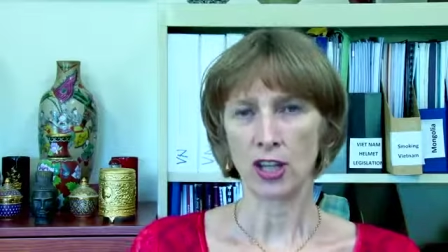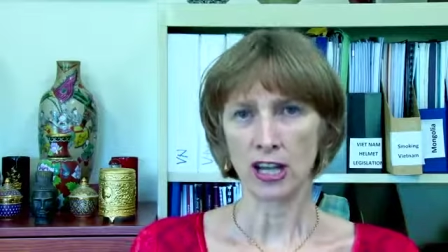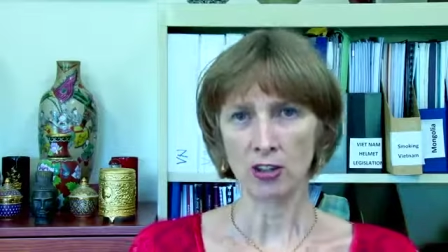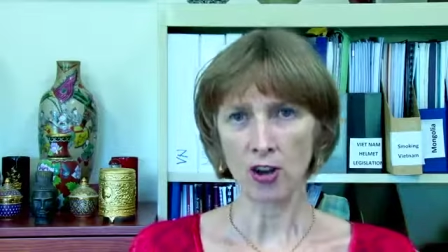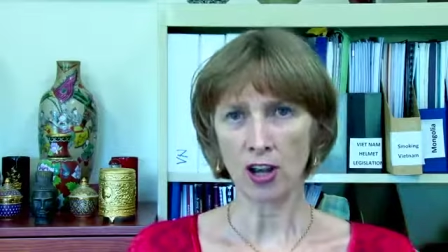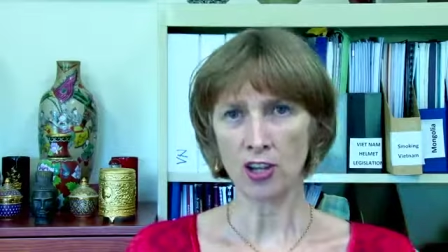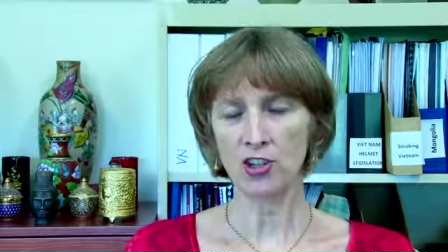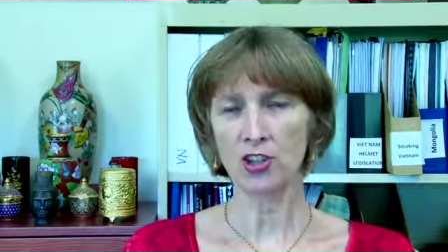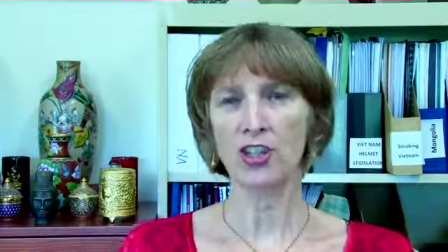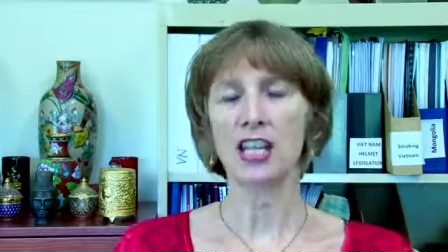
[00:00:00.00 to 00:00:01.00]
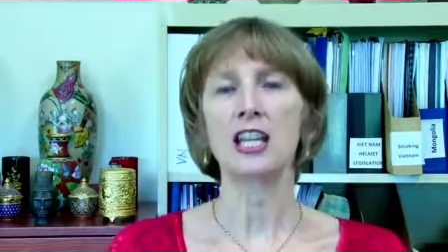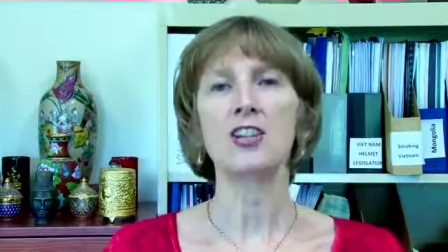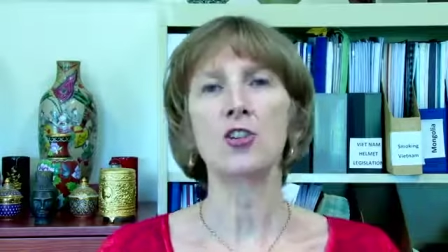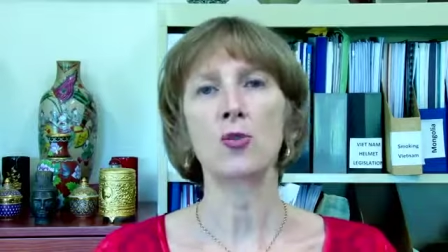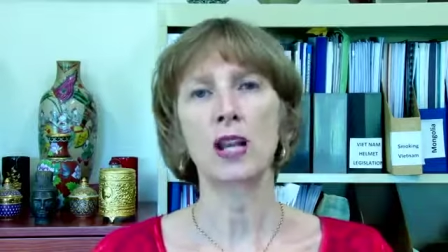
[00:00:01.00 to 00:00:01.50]
that acknowledges the
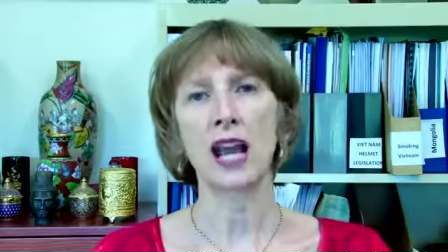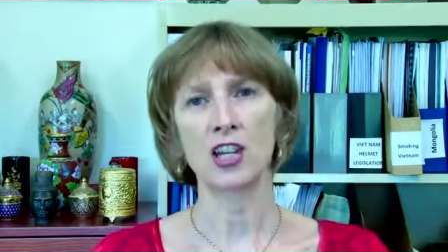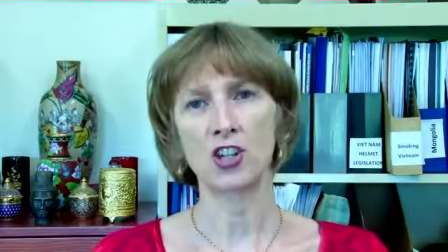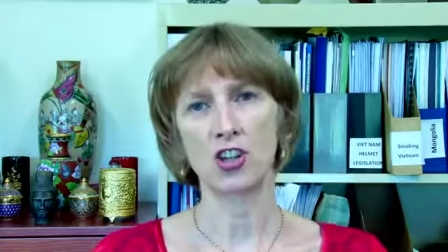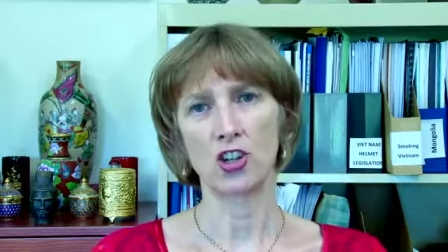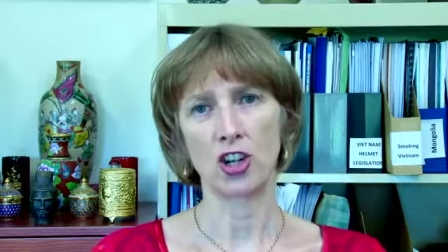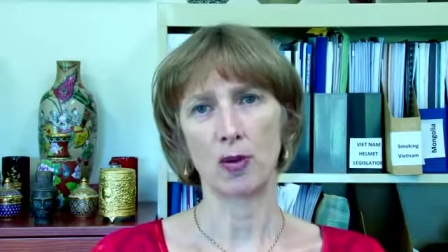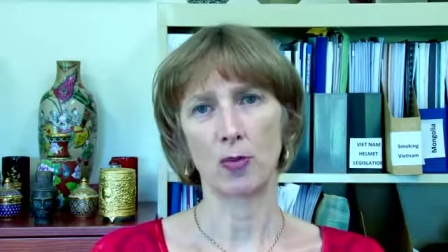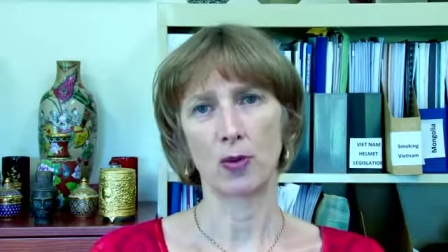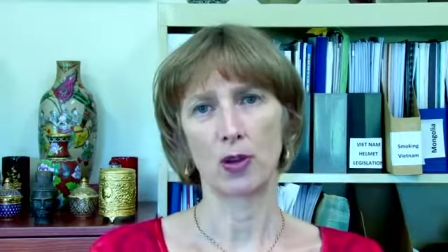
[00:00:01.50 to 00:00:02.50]
interrelationship